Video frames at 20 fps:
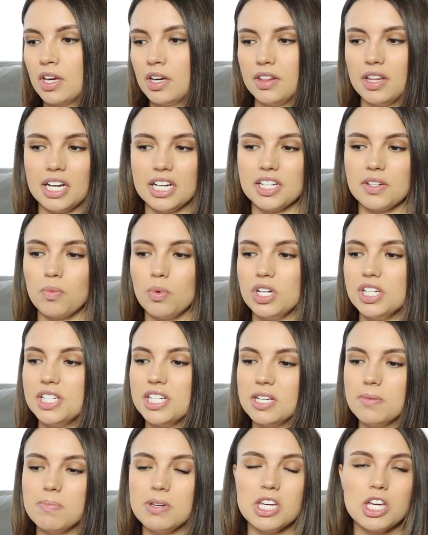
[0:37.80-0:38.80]
like what
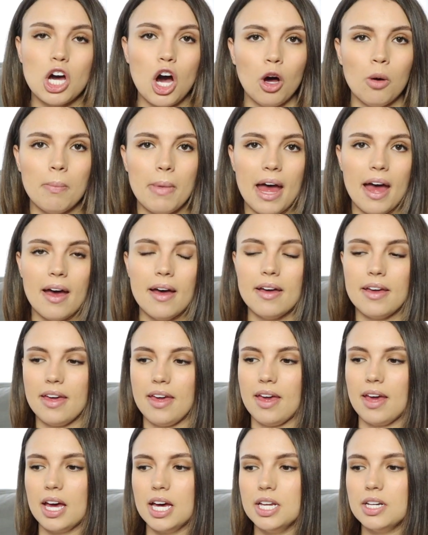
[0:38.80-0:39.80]
DP meant
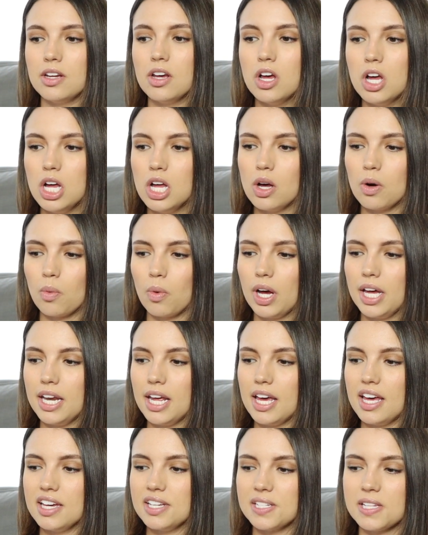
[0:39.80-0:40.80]
and when
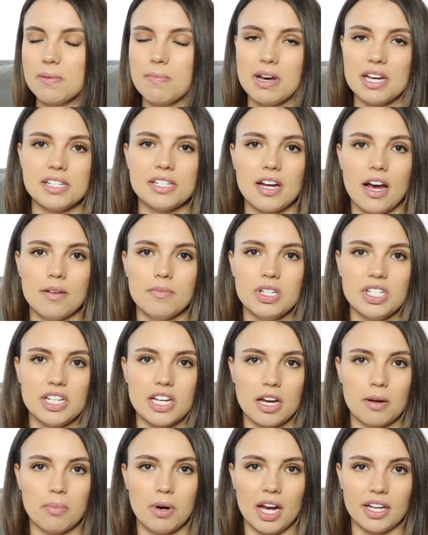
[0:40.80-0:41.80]
it is the best time to
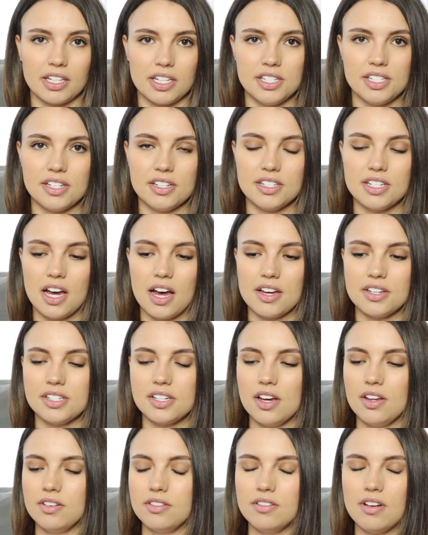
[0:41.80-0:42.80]
take a pregnancy test
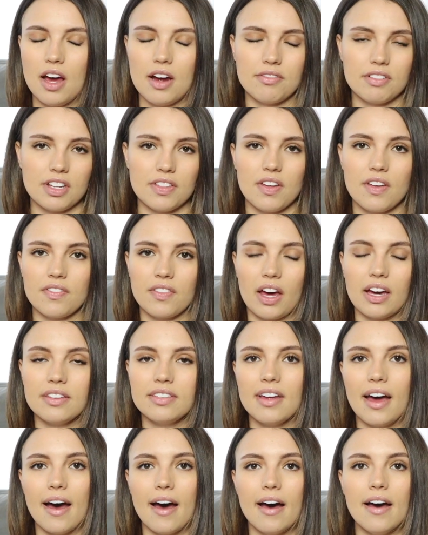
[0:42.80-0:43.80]
and everything like
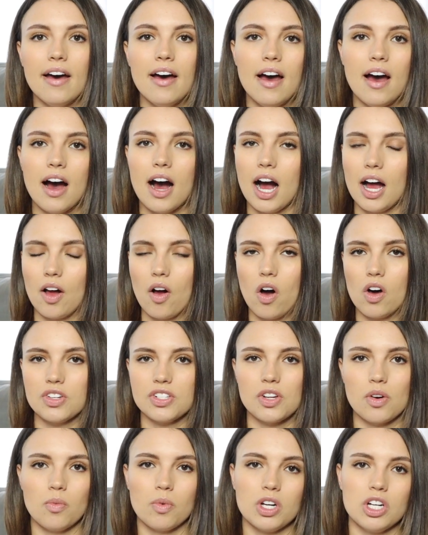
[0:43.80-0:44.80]
that. I
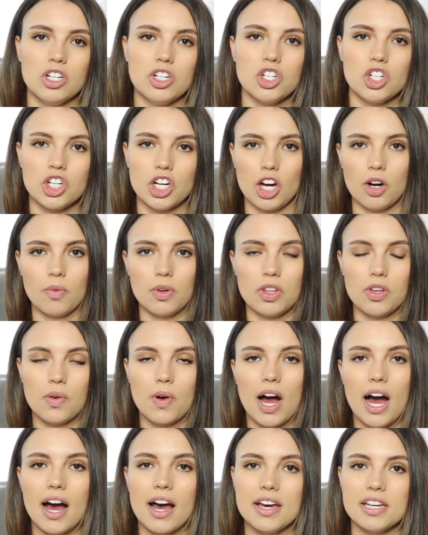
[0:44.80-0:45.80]
also wanted to share with you
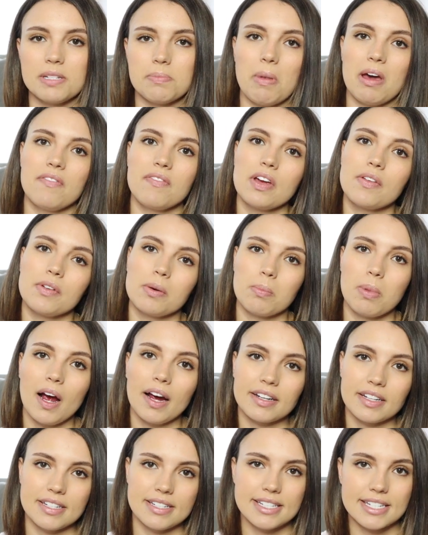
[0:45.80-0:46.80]
guys my favorite
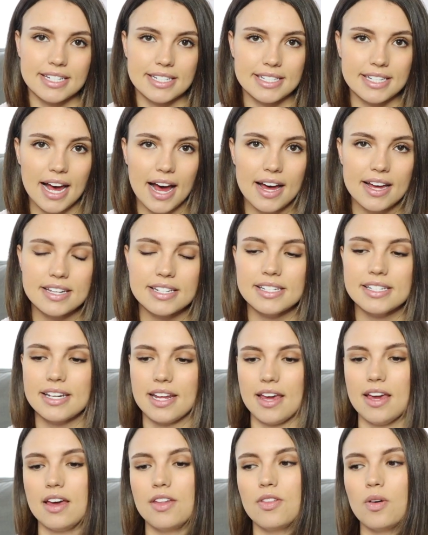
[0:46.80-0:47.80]
pregnancy tests
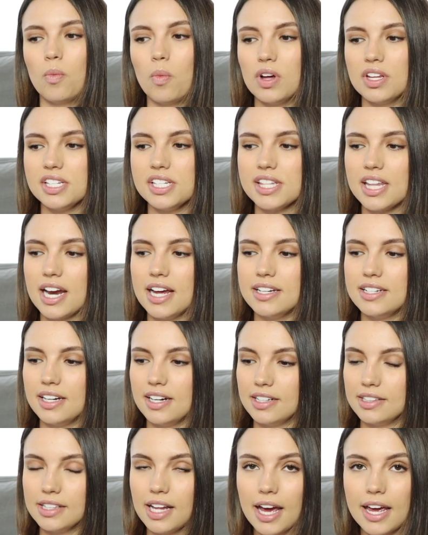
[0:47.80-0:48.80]
and the ones that I
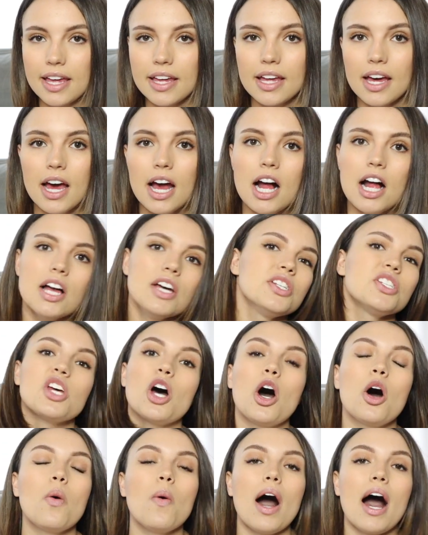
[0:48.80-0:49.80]
didn't like.
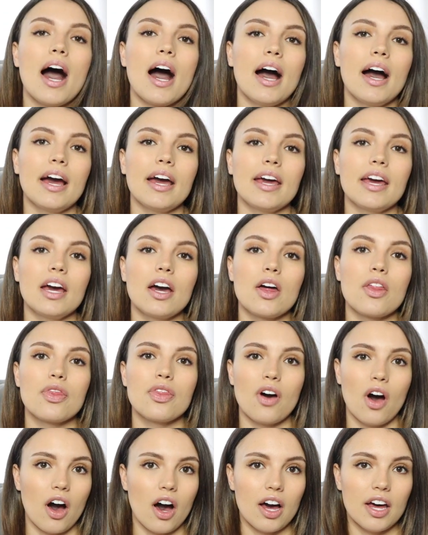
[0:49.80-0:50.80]
So I
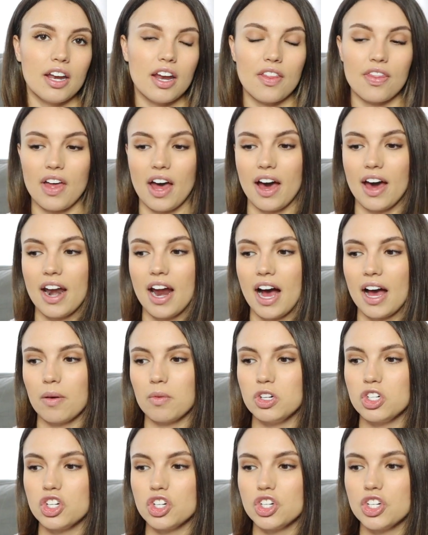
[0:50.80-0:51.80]
thought that I
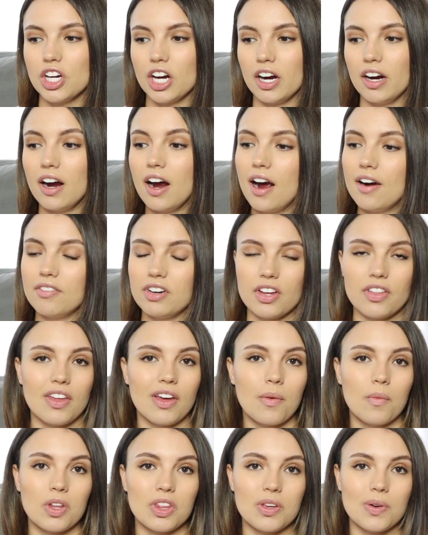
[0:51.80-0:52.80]
would just share
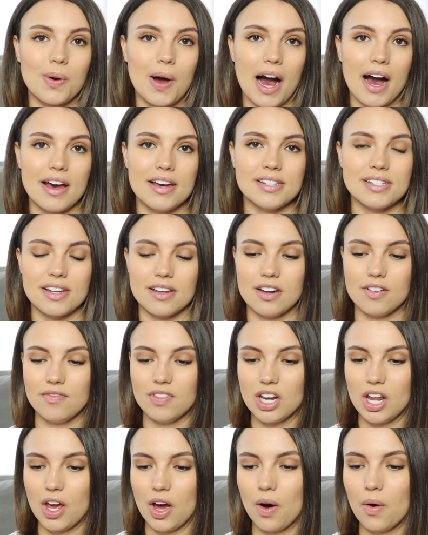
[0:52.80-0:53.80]
everything with you guys in a
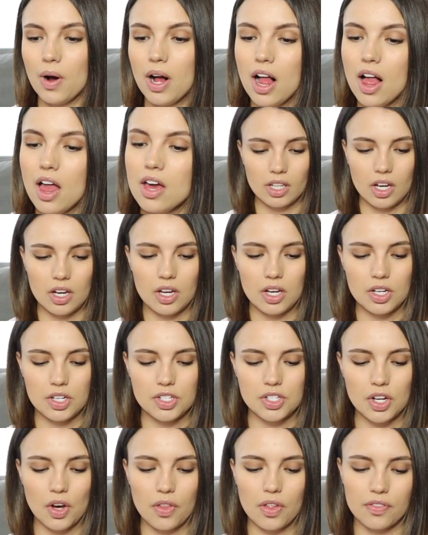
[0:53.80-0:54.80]
video.
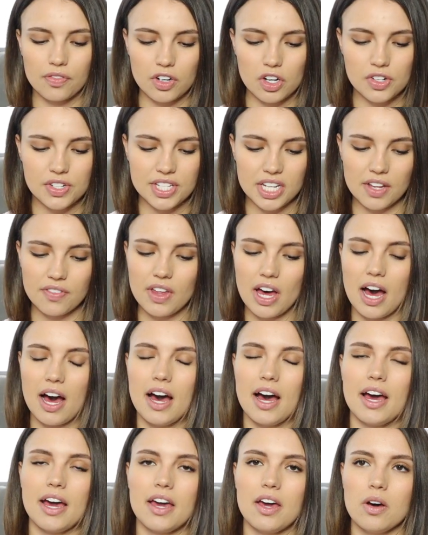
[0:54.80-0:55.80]
So the first thing that
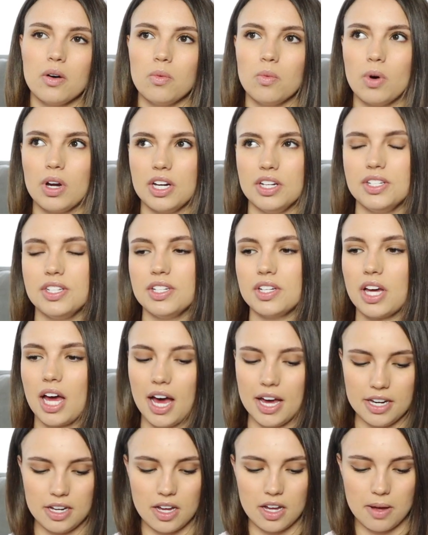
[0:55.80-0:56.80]
I wanted to
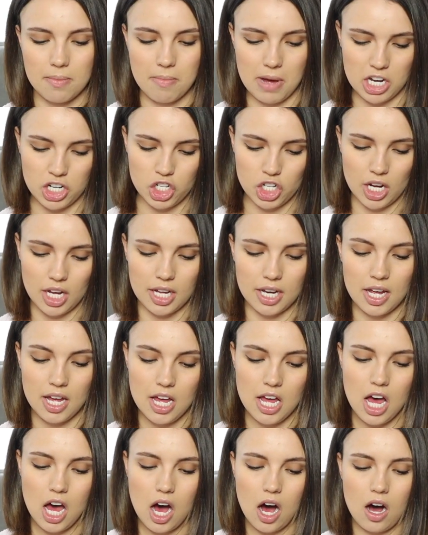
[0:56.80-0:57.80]
kind of mention
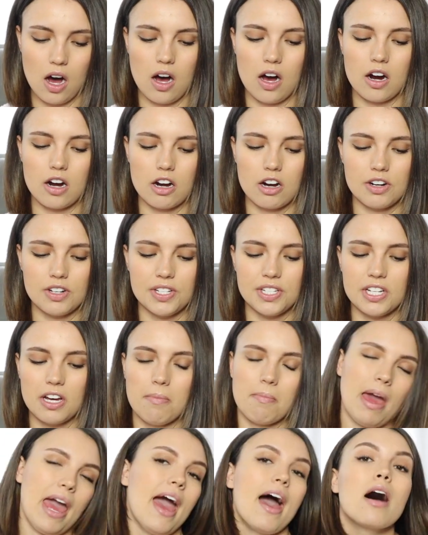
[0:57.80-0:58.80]
are
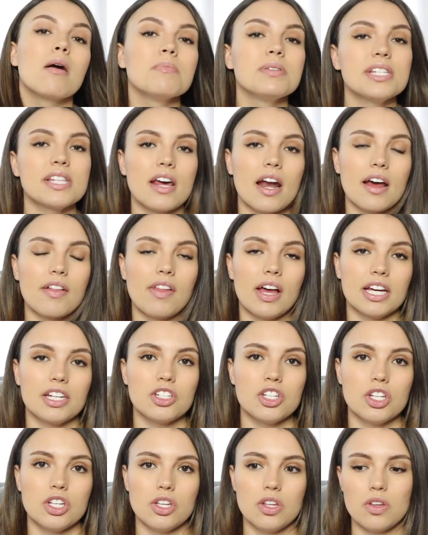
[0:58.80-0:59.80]
some apps that I like
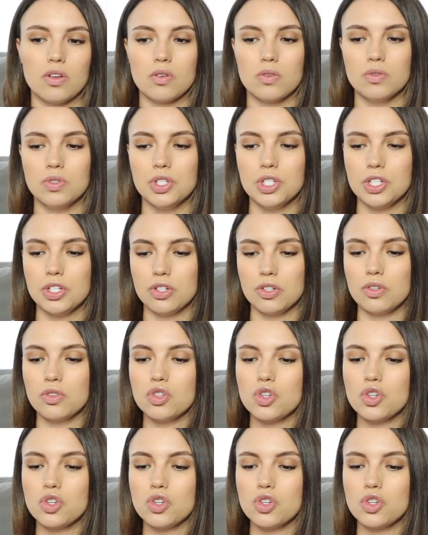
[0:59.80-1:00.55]
to use to